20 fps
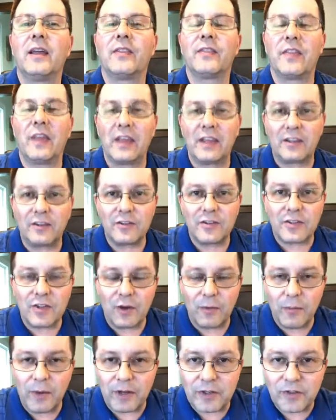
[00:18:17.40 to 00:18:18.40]
Thank you
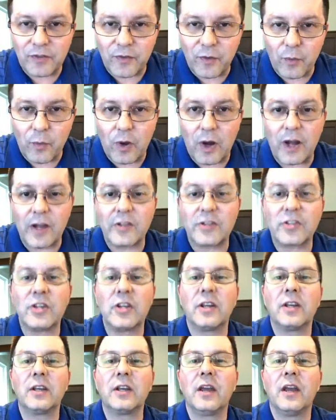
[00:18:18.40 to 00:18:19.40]
so much for
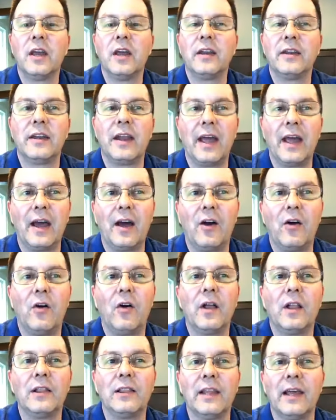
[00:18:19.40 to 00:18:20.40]
watching. Now,
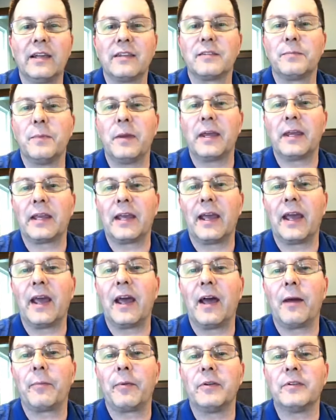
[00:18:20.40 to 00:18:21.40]
let's make it
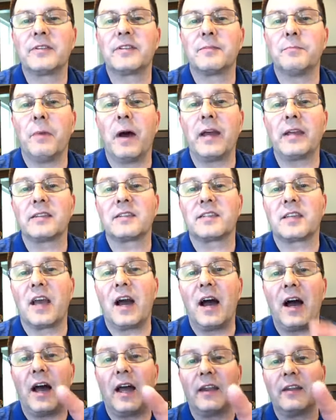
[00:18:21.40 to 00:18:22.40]
happen. Mike
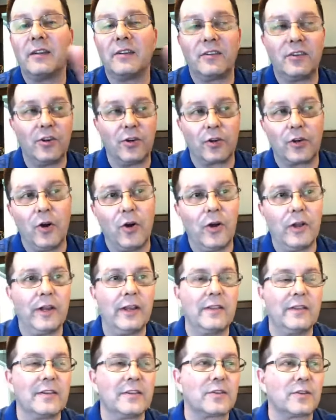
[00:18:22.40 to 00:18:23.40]
Scott, you're going
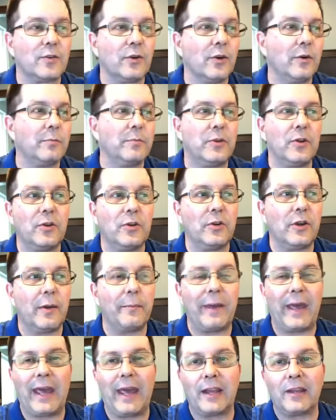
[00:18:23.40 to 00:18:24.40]
in this group, dude.
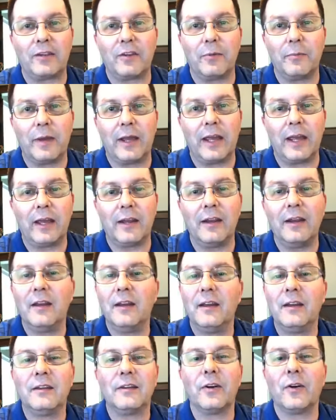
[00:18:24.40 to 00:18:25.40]
I'm adding you, man.
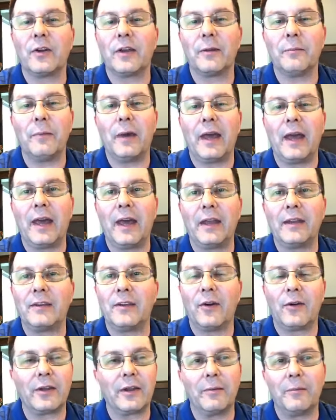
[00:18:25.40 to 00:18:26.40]
Don't get mad.
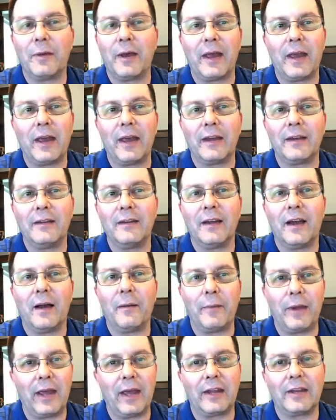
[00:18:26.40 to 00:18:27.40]
Don't get mad.
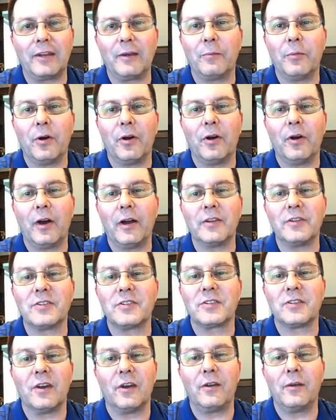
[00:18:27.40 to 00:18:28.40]
I'm adding you, bro. I
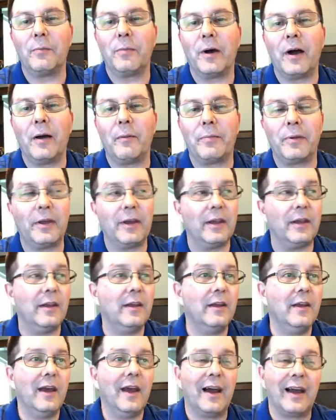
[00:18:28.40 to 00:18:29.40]
just saw you pop in.
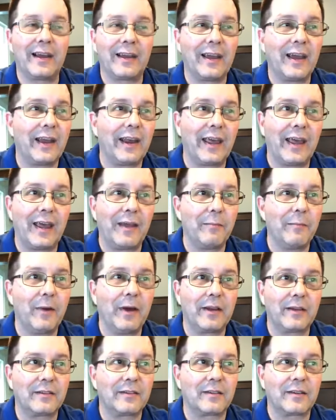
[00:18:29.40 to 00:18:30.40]
I got to add
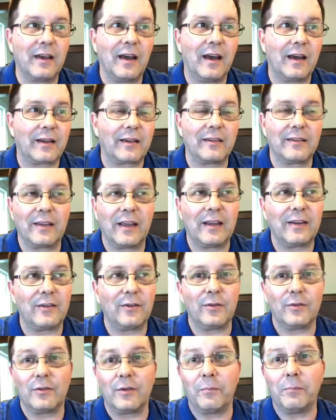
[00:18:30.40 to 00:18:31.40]
Mike Scott because that
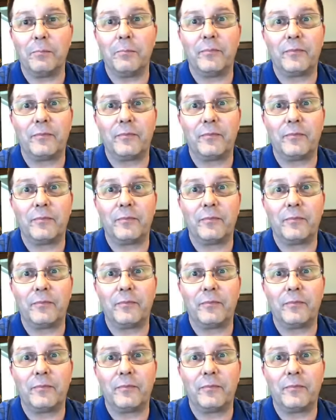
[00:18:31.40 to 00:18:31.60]
dude's a